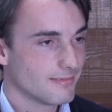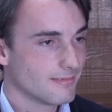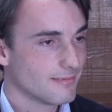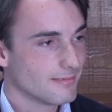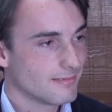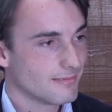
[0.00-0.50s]

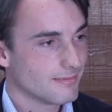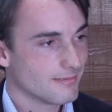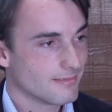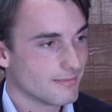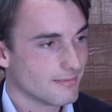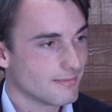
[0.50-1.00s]
Yes, for the
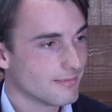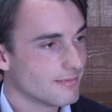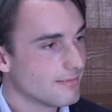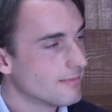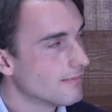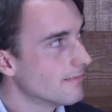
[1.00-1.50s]
time being,
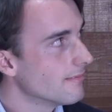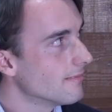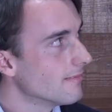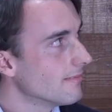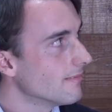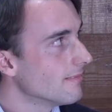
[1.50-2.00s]
I'd say
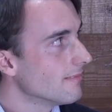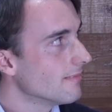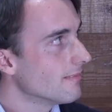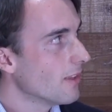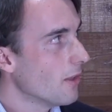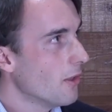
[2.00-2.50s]
that it's
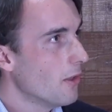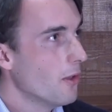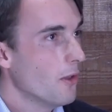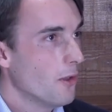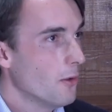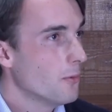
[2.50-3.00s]
rather
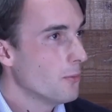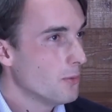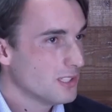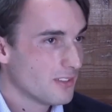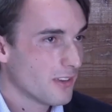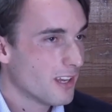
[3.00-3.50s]
rare that there
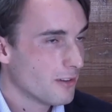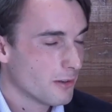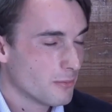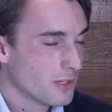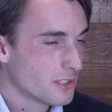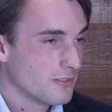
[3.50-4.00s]
be
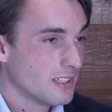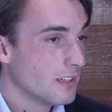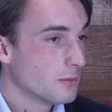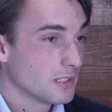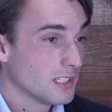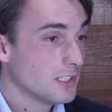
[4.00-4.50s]

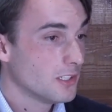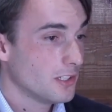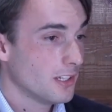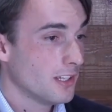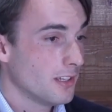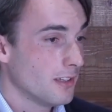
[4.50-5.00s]
any
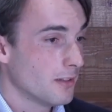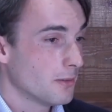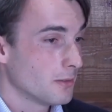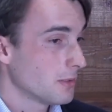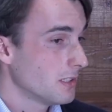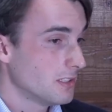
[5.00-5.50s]
digital
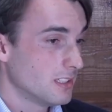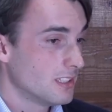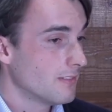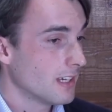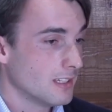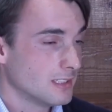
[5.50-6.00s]

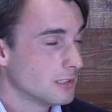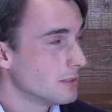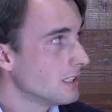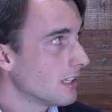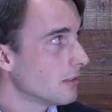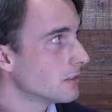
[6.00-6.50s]

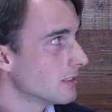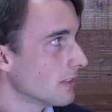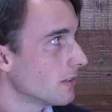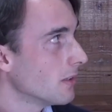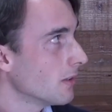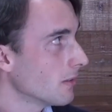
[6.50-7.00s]
education at
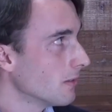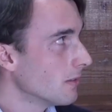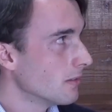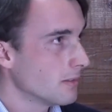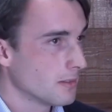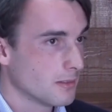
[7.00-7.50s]
schools. I
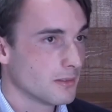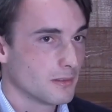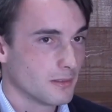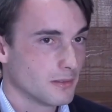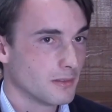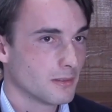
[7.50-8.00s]
don't know
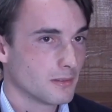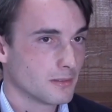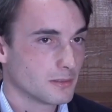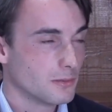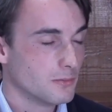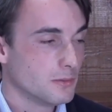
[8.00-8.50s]
whether you
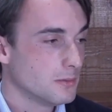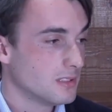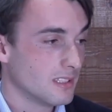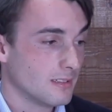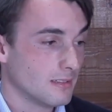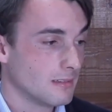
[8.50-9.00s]
agree,
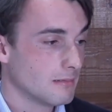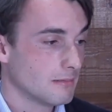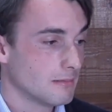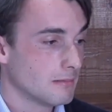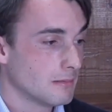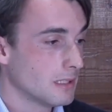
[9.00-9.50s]
but uh,
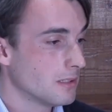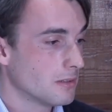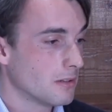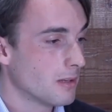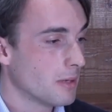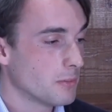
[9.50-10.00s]

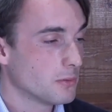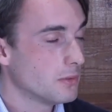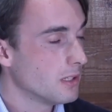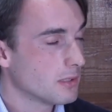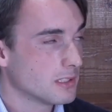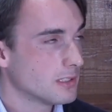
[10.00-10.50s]
schools are,
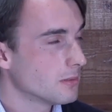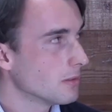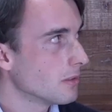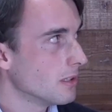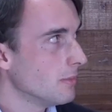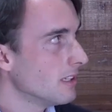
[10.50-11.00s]
are,
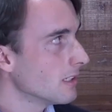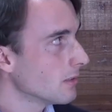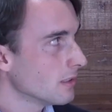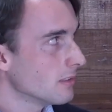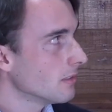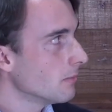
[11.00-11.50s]
fairly
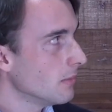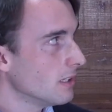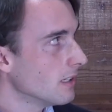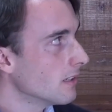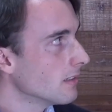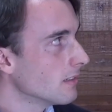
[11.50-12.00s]
conservative.
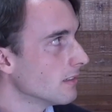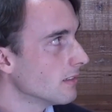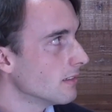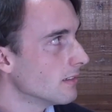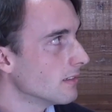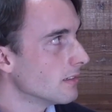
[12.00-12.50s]

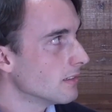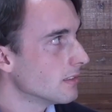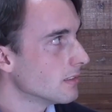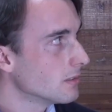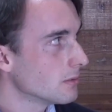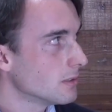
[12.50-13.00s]

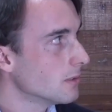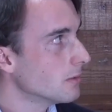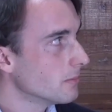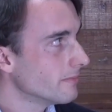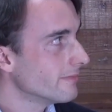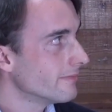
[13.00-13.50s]
Well,
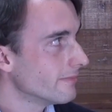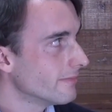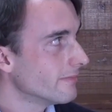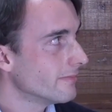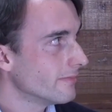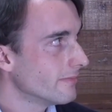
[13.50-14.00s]
yes, in
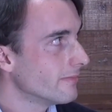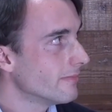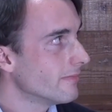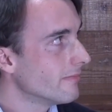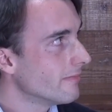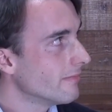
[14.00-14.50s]
Austria,
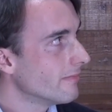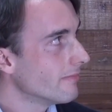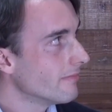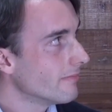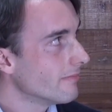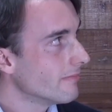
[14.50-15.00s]
where I
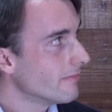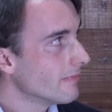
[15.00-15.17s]
come from